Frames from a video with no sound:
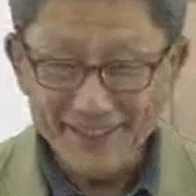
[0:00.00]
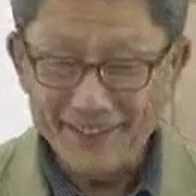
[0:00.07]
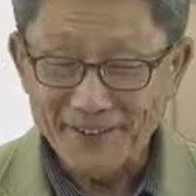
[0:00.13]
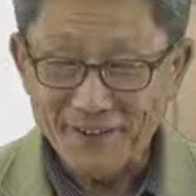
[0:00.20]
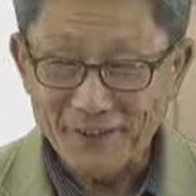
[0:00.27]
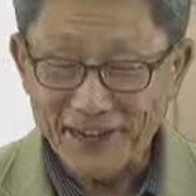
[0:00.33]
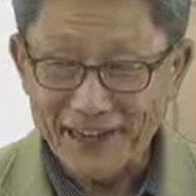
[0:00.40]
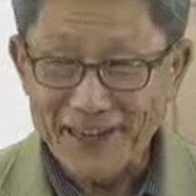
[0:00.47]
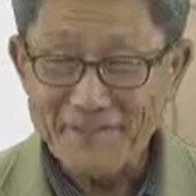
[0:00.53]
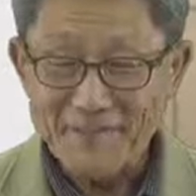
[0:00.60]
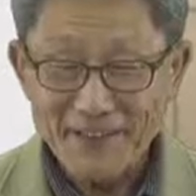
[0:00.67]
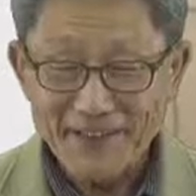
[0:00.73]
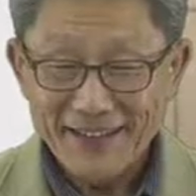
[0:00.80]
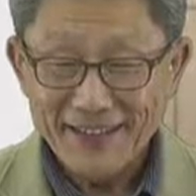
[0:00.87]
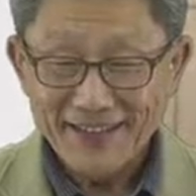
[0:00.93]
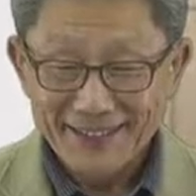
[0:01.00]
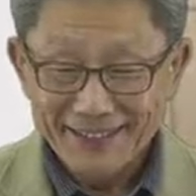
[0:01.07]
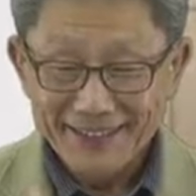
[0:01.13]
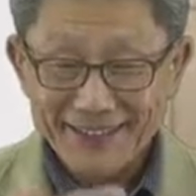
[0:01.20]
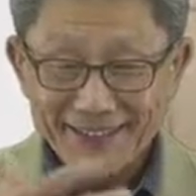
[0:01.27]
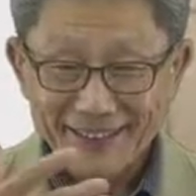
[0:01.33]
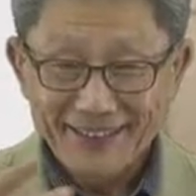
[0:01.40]
Well,
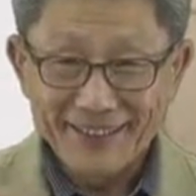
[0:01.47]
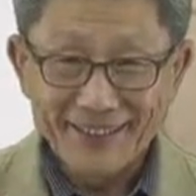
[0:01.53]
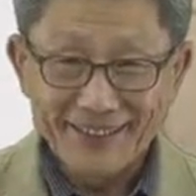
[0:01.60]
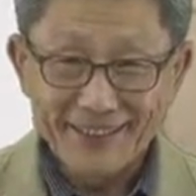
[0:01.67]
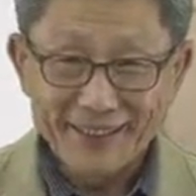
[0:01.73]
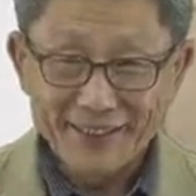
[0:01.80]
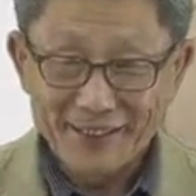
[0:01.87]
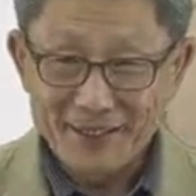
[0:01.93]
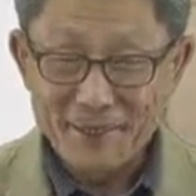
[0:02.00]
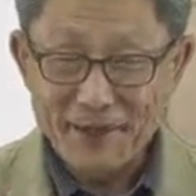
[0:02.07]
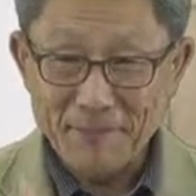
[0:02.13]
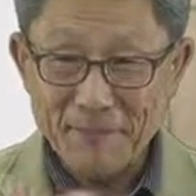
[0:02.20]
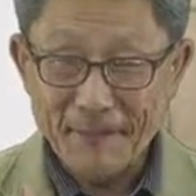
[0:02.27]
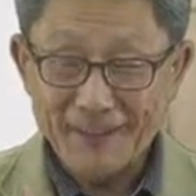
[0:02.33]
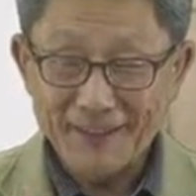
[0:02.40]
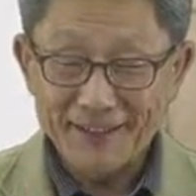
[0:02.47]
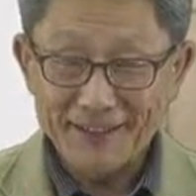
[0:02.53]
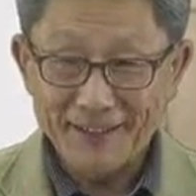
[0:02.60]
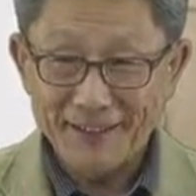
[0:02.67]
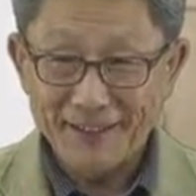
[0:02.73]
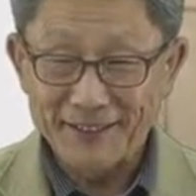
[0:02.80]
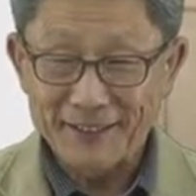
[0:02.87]
remember
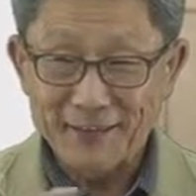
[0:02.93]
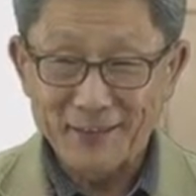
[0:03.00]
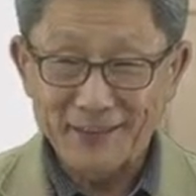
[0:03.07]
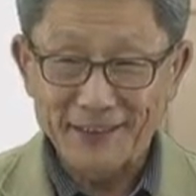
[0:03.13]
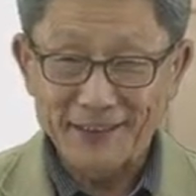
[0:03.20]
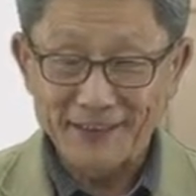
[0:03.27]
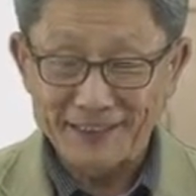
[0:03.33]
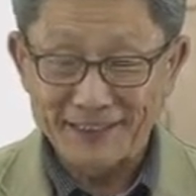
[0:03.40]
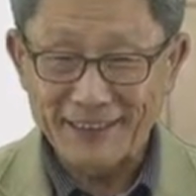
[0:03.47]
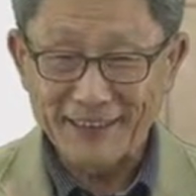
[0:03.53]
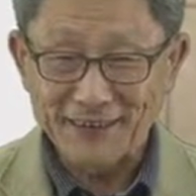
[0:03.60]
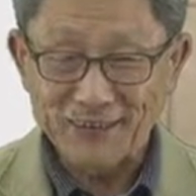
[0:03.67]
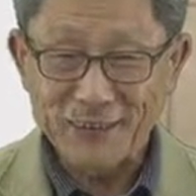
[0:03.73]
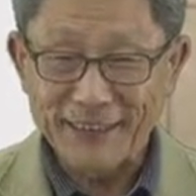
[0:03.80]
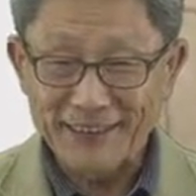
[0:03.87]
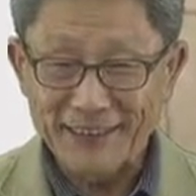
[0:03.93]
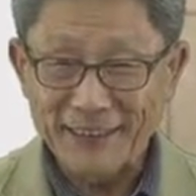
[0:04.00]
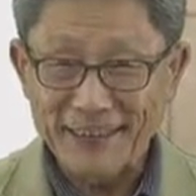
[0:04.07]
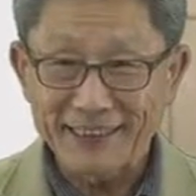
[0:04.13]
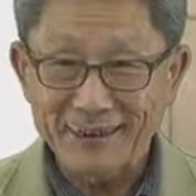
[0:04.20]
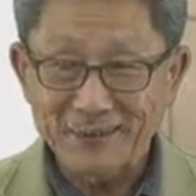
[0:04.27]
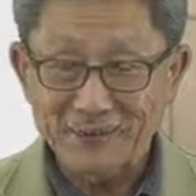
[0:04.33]
what we
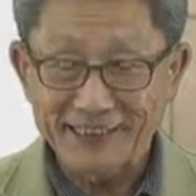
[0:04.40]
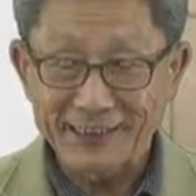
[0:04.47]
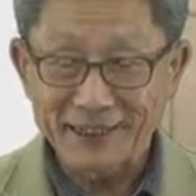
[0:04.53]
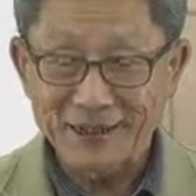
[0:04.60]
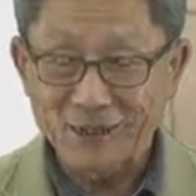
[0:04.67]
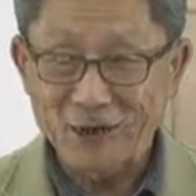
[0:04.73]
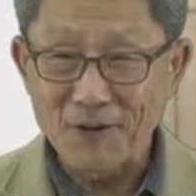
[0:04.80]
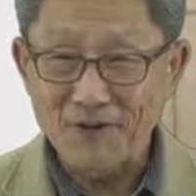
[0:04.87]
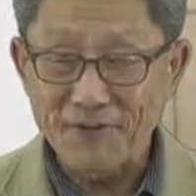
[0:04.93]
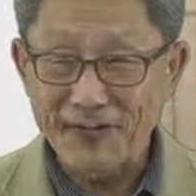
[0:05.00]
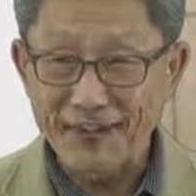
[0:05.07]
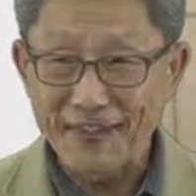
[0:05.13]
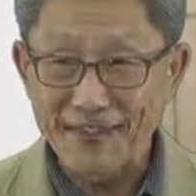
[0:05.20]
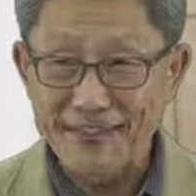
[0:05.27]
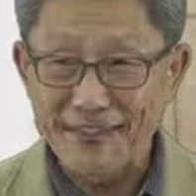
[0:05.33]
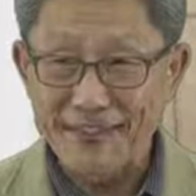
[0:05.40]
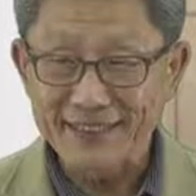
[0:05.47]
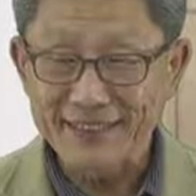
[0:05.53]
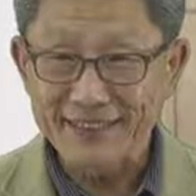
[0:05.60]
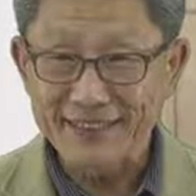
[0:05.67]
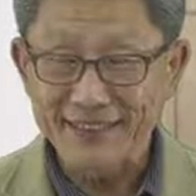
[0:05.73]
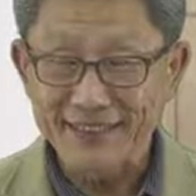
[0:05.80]
did with the low valence
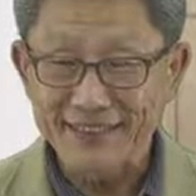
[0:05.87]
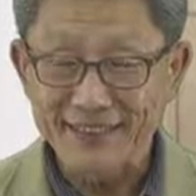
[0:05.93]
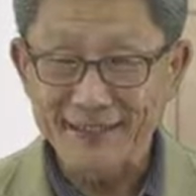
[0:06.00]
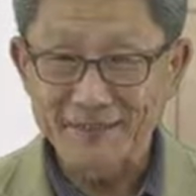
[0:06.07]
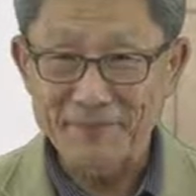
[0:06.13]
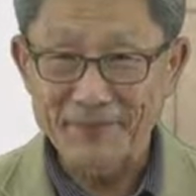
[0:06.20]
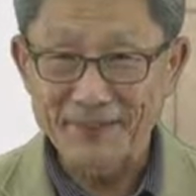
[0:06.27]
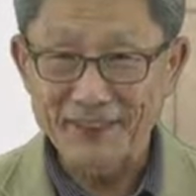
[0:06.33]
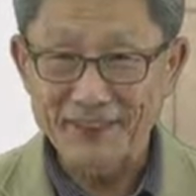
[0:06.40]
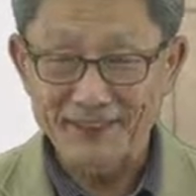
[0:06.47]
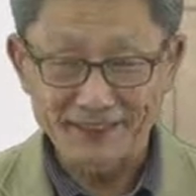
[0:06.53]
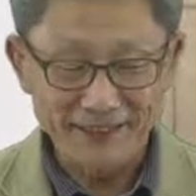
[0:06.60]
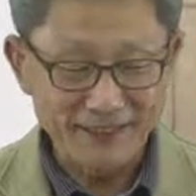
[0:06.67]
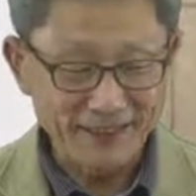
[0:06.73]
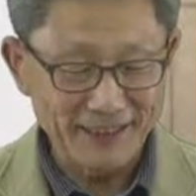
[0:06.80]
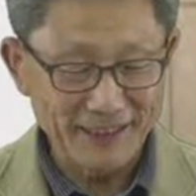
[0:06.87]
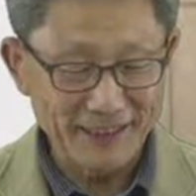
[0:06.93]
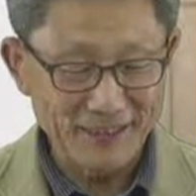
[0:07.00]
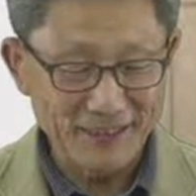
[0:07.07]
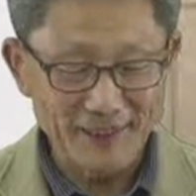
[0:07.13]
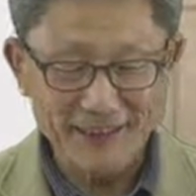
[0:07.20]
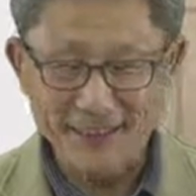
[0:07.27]

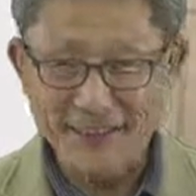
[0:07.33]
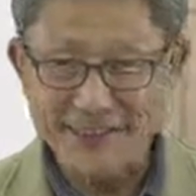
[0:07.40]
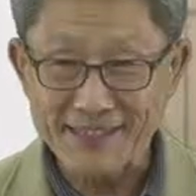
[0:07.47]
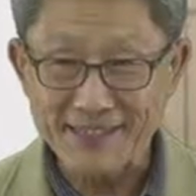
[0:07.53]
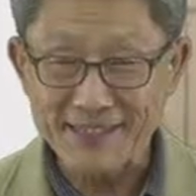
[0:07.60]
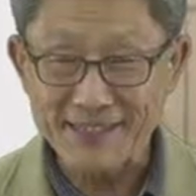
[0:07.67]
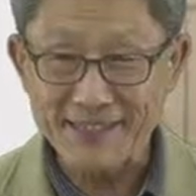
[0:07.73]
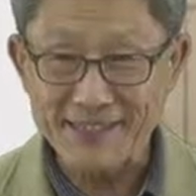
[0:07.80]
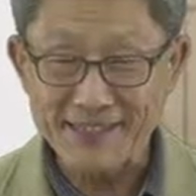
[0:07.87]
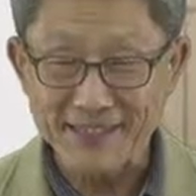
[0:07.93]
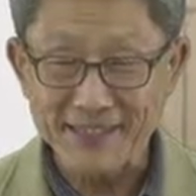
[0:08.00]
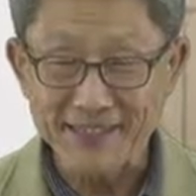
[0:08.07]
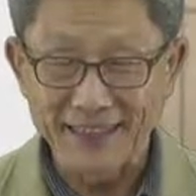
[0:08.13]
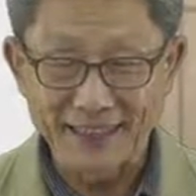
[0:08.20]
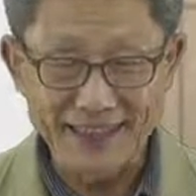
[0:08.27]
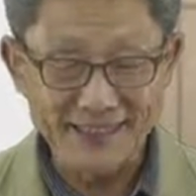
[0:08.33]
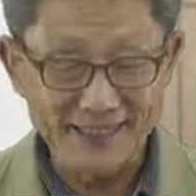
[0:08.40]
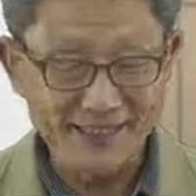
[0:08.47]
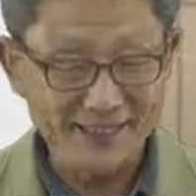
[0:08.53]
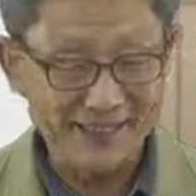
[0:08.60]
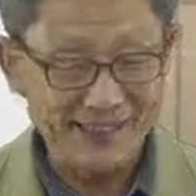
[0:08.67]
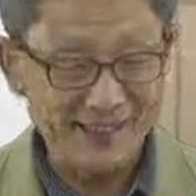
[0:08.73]
impurities. It's in the last
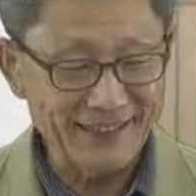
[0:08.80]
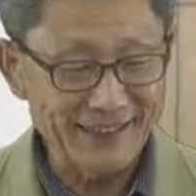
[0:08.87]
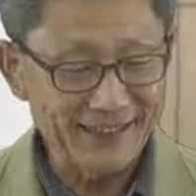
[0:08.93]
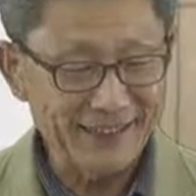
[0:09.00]
slide.